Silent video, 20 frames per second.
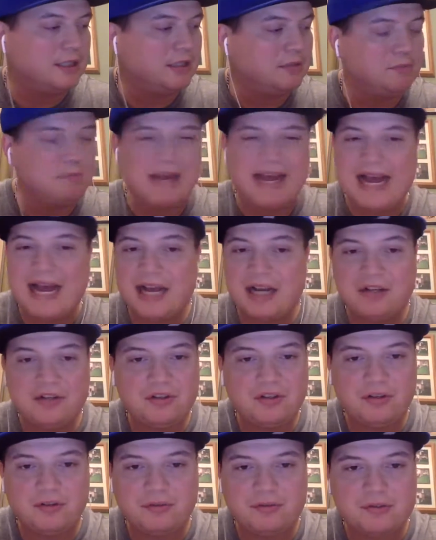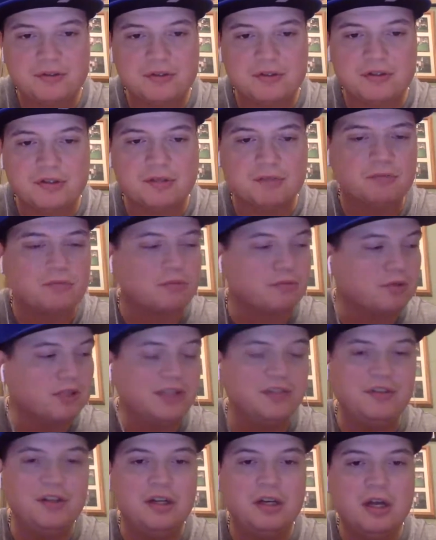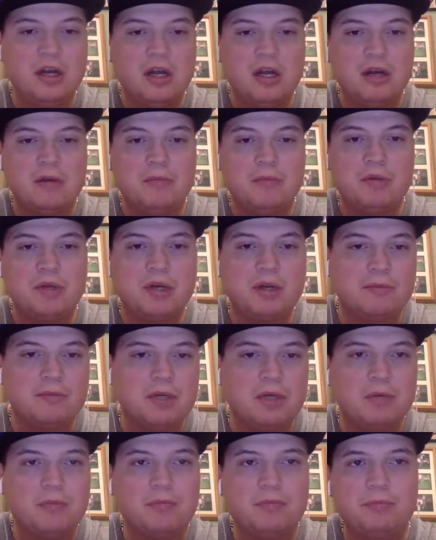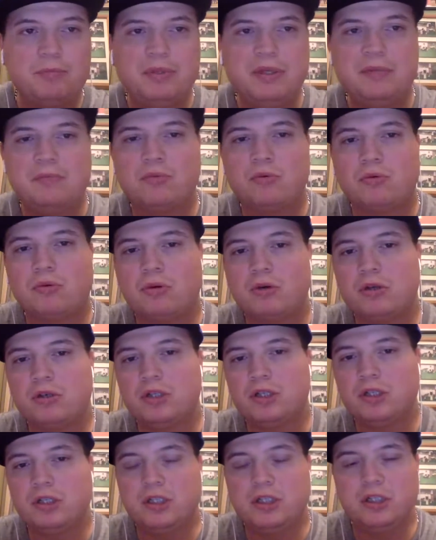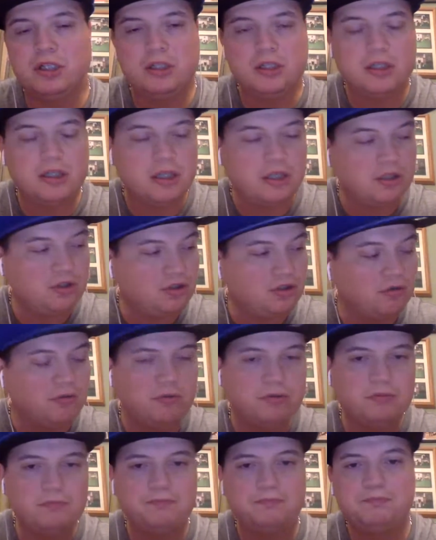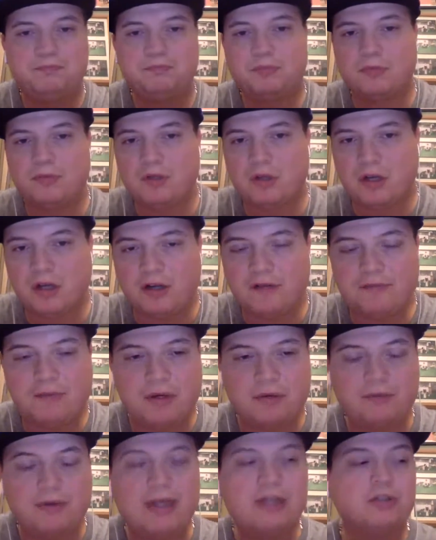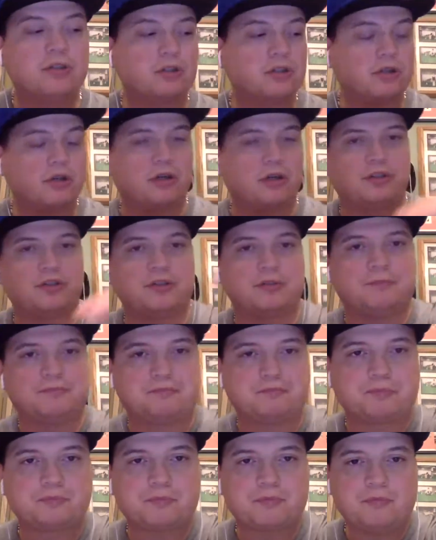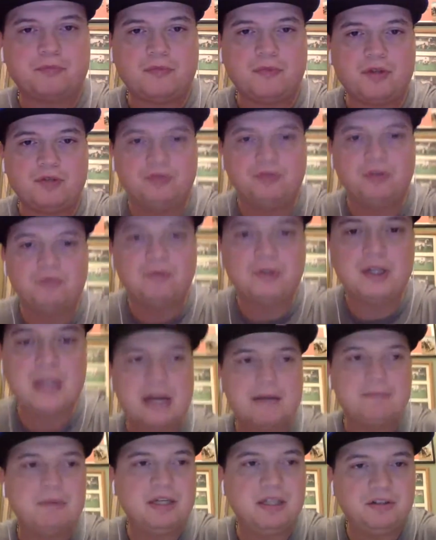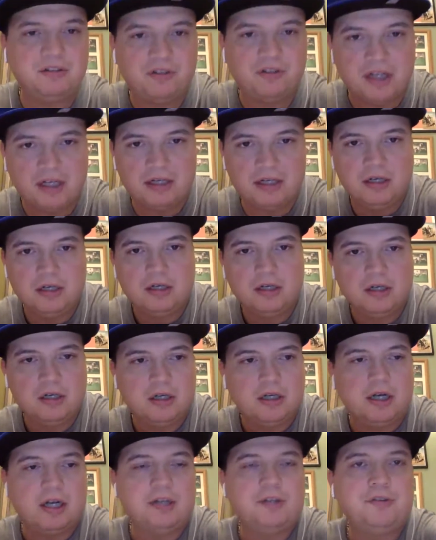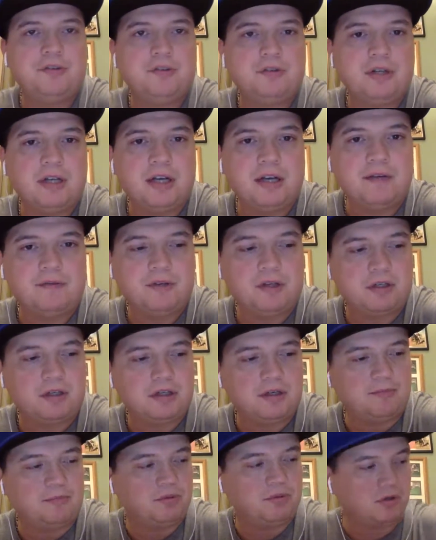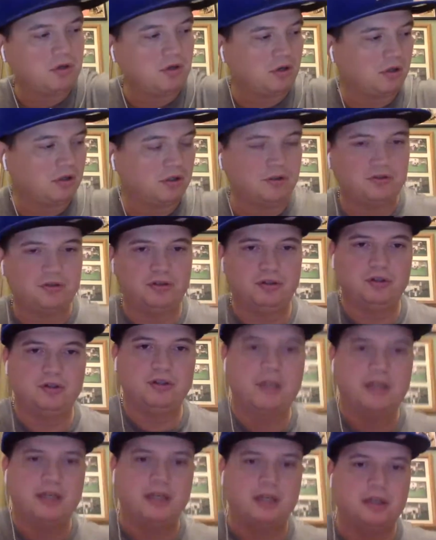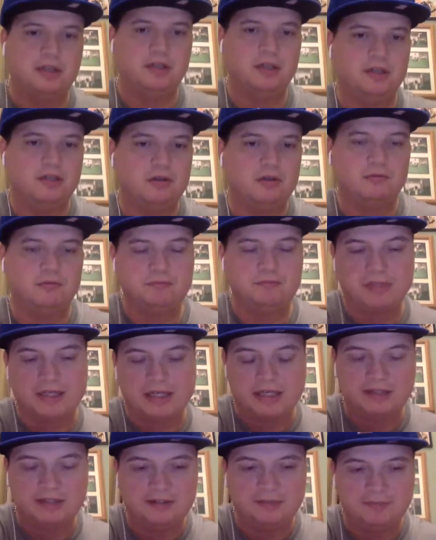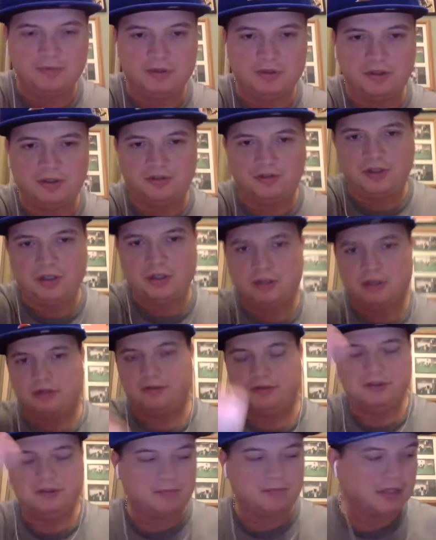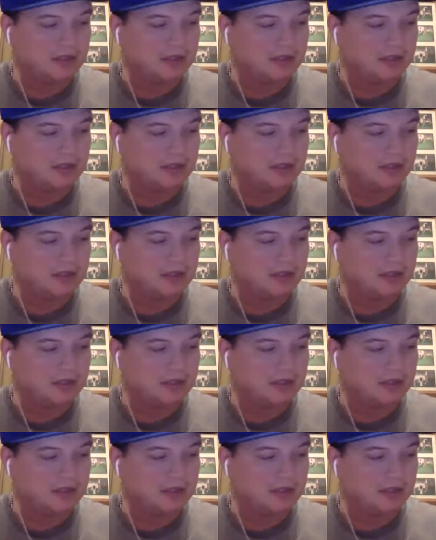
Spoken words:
packs for some reason, but I'm going to be more showing off my regular cards. So with that being said, I do have a couple cards that that I typically sell. I always buy